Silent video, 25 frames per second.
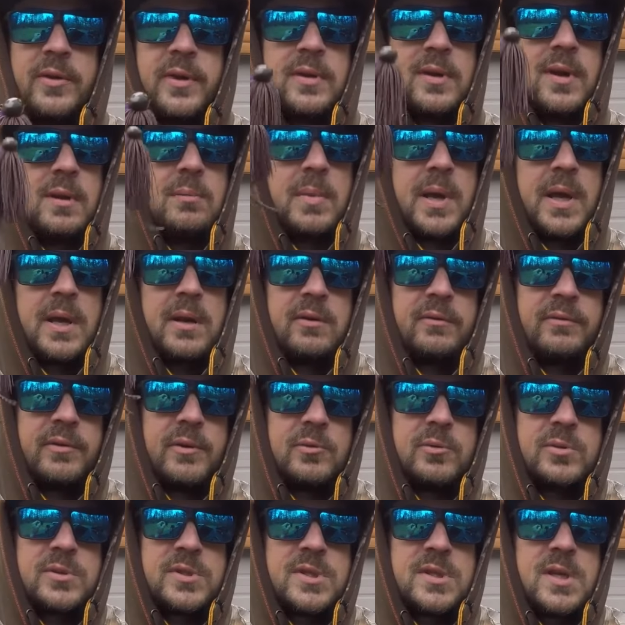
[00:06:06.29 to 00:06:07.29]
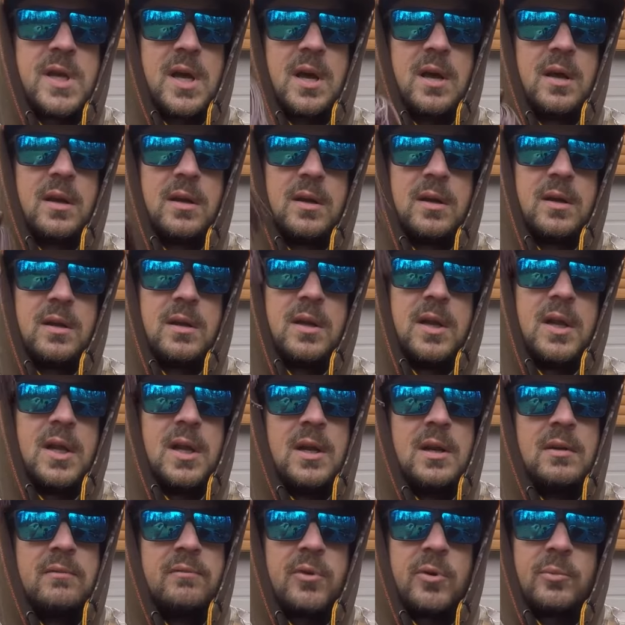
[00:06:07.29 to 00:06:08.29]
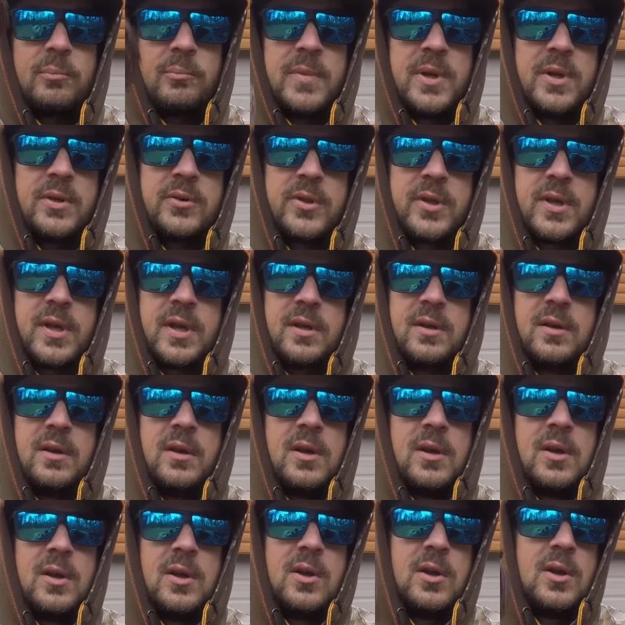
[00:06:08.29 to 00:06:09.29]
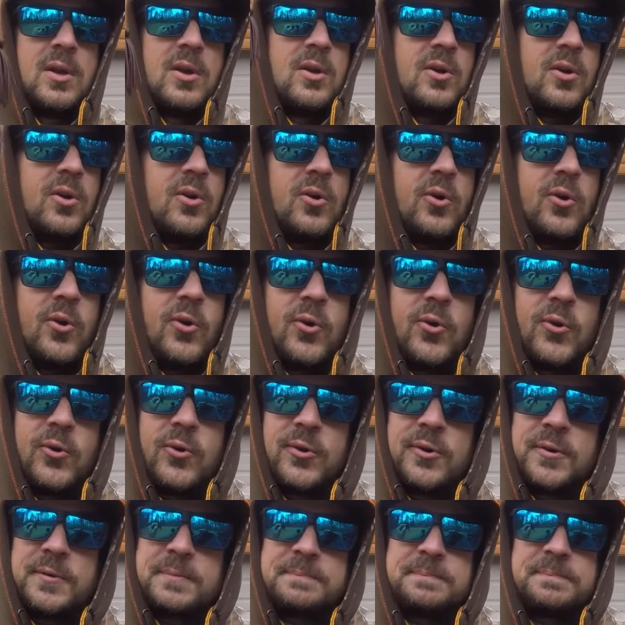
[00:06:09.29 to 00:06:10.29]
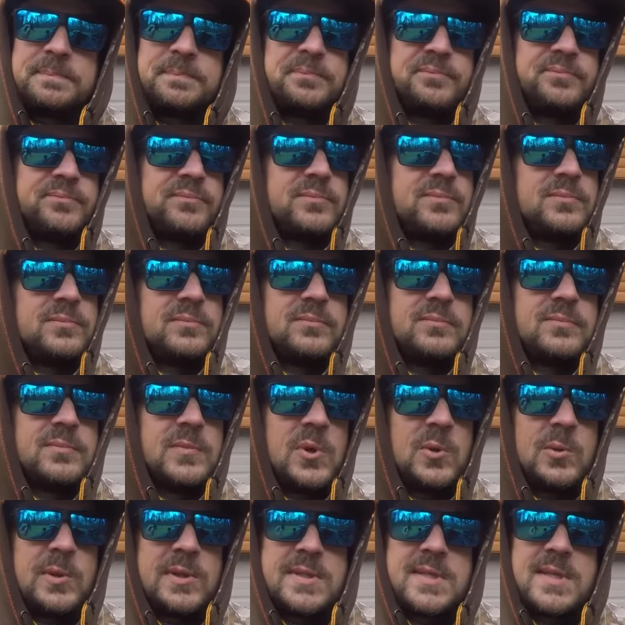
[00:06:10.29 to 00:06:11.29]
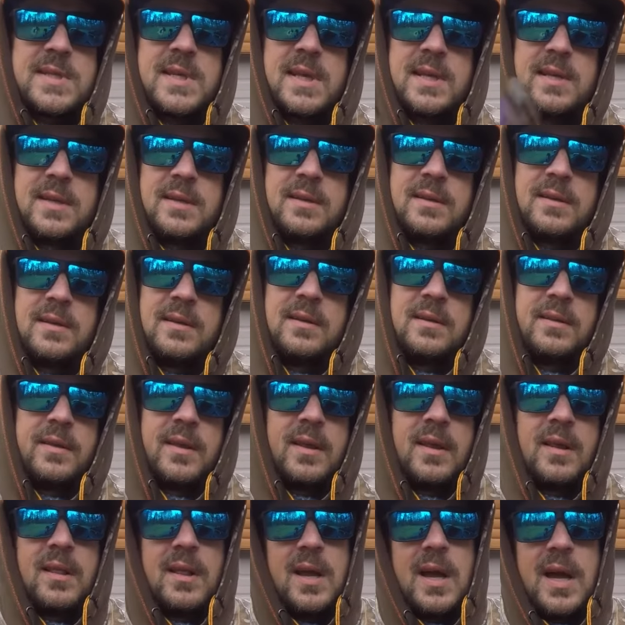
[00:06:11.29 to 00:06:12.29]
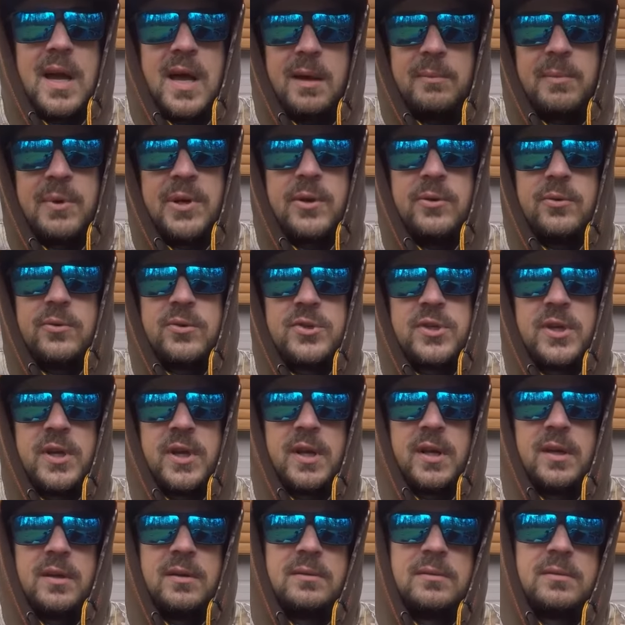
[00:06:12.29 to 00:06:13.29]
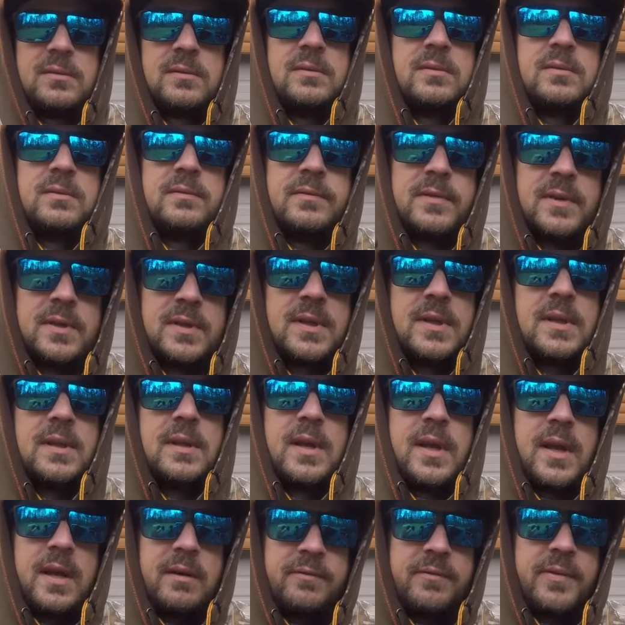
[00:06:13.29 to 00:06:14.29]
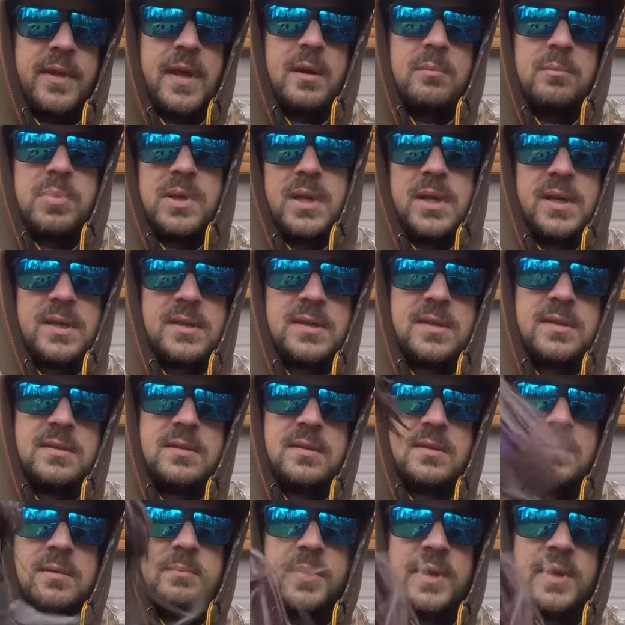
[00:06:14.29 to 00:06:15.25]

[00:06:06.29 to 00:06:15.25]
It didn't matter if it was tonka, vermilion, or what's that, the Lahamadou chain. F that place.